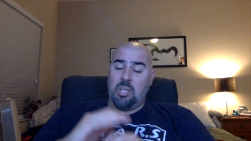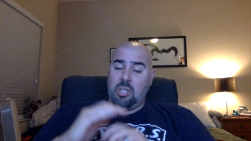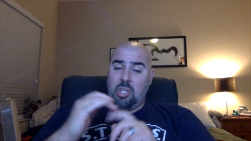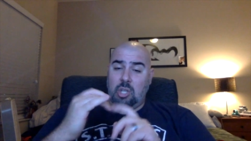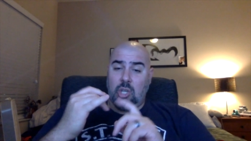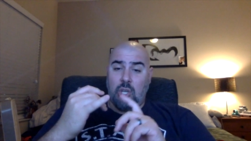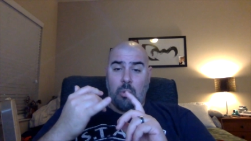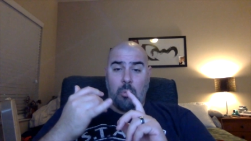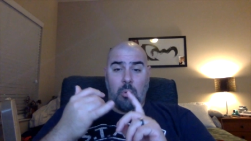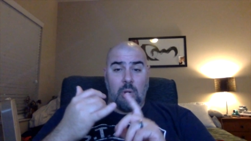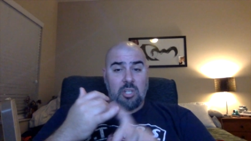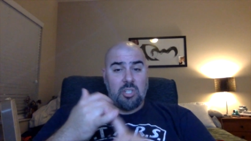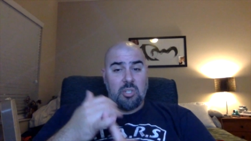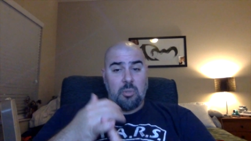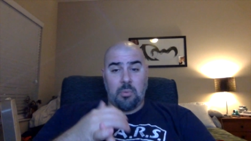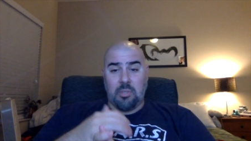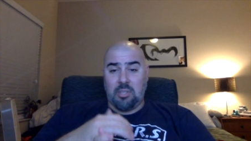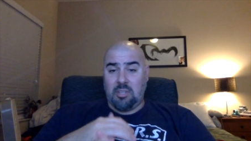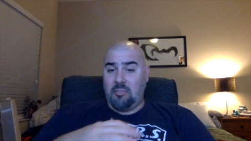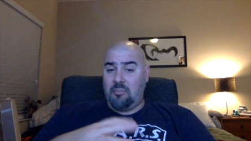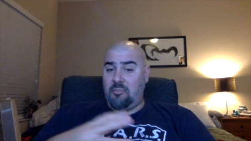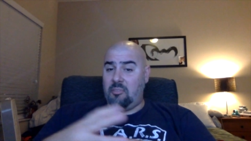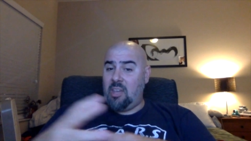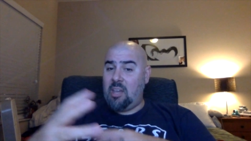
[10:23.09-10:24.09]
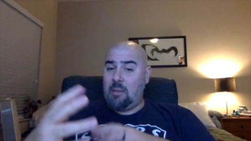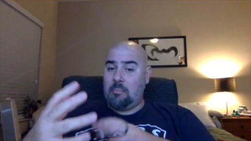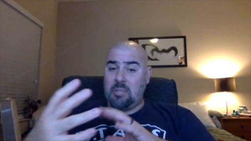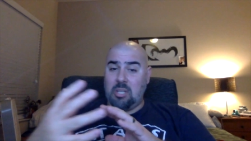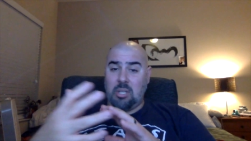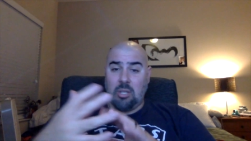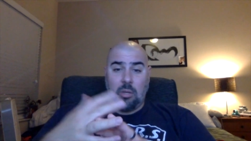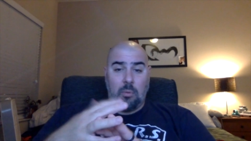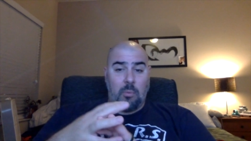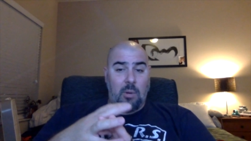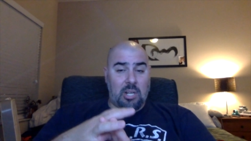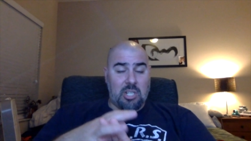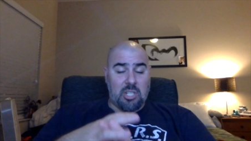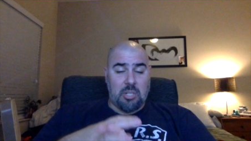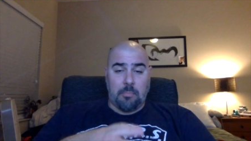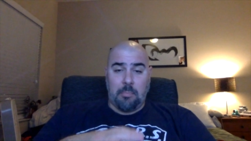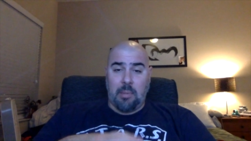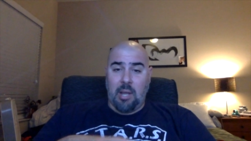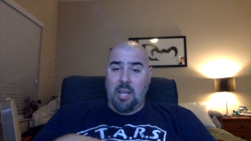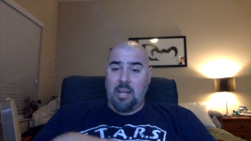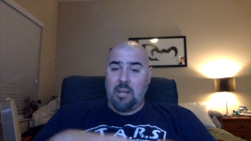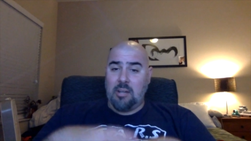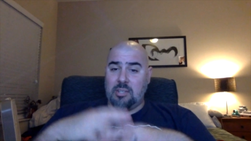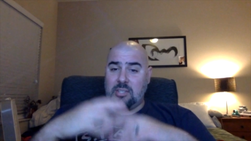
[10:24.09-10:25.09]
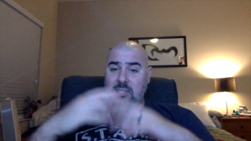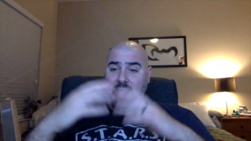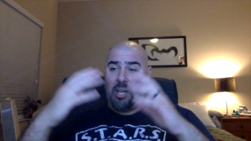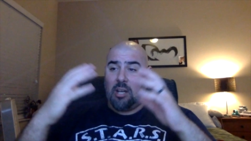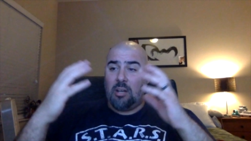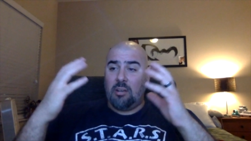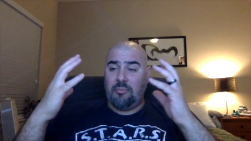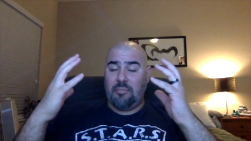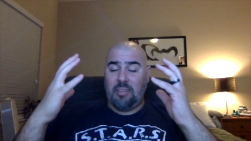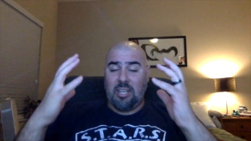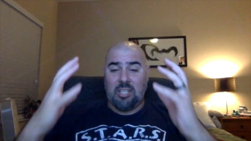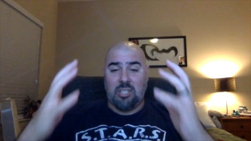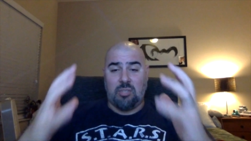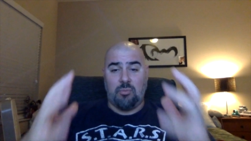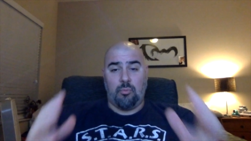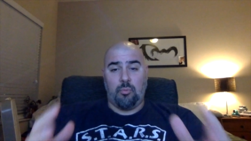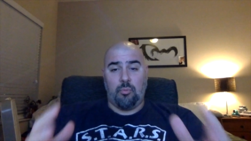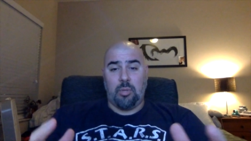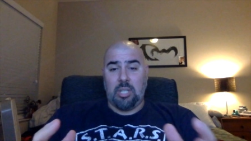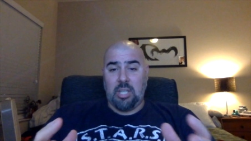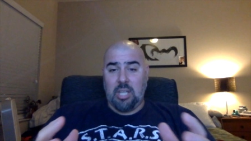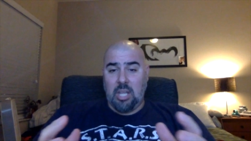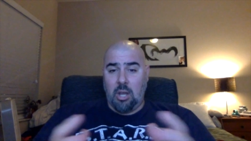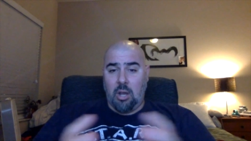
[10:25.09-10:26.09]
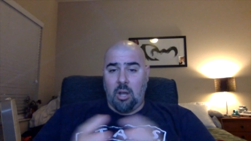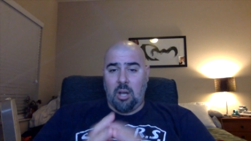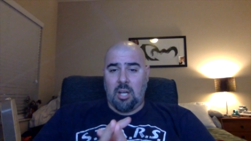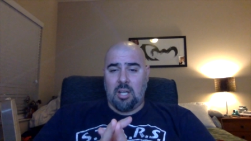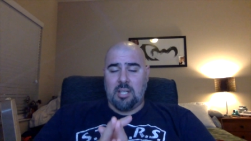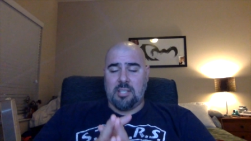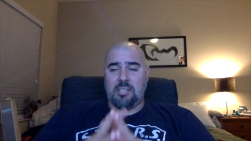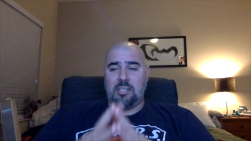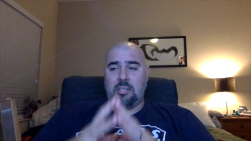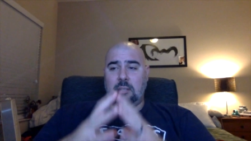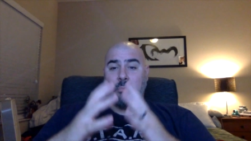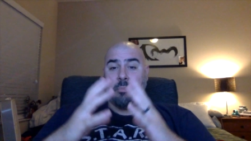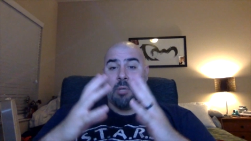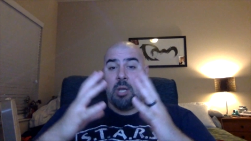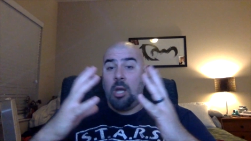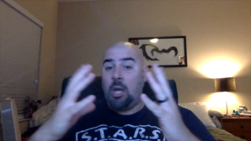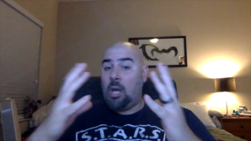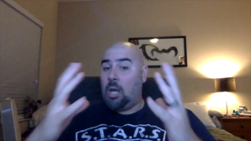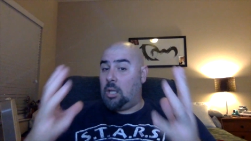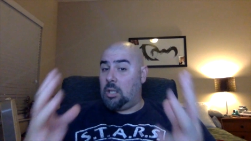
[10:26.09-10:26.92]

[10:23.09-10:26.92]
You can watch it with the family. You can watch it by yourself. It's really awesome.